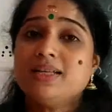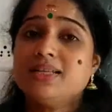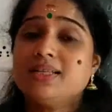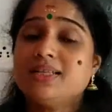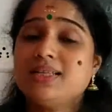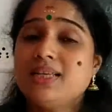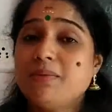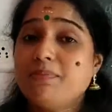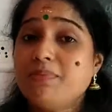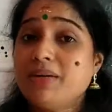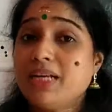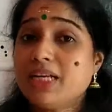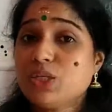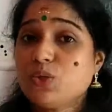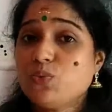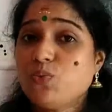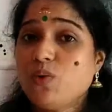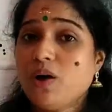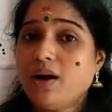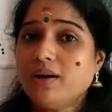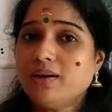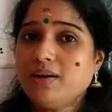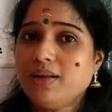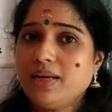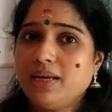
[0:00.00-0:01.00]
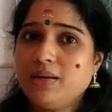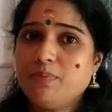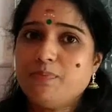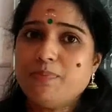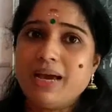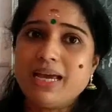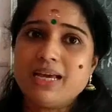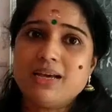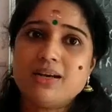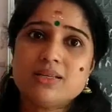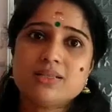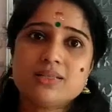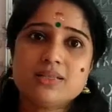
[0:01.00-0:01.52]
Stem does what? It
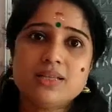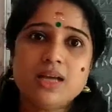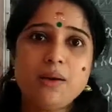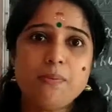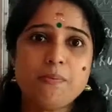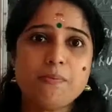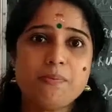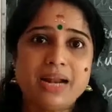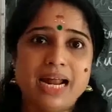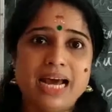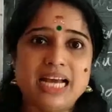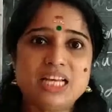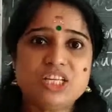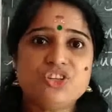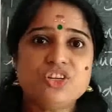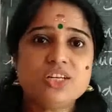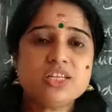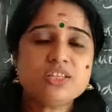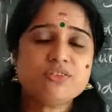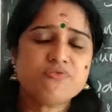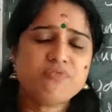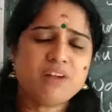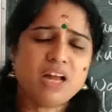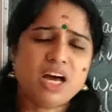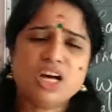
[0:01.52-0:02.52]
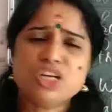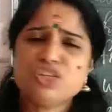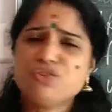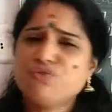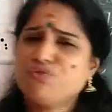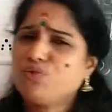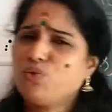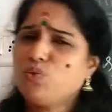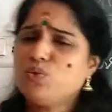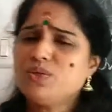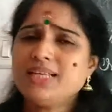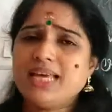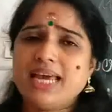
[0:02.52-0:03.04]
bears the branches, flowers,
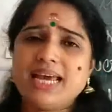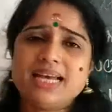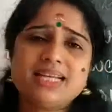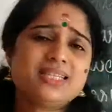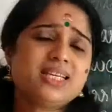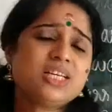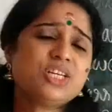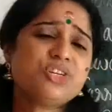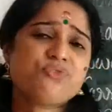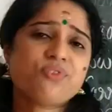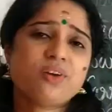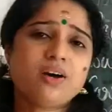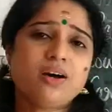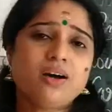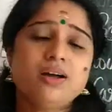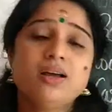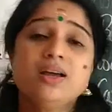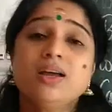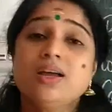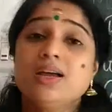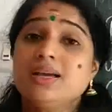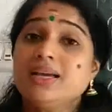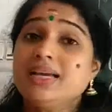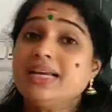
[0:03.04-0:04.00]
fruits, etc.